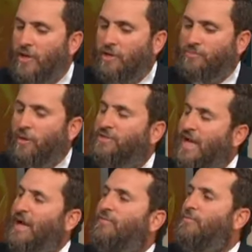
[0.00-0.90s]
You're supposed
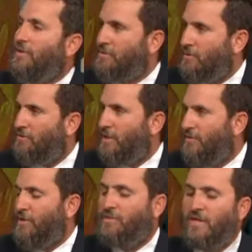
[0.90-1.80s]
to have forbidden zones. I'll
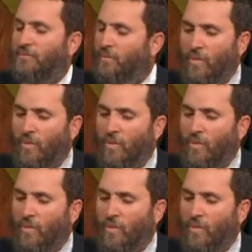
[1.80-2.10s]
give you an example.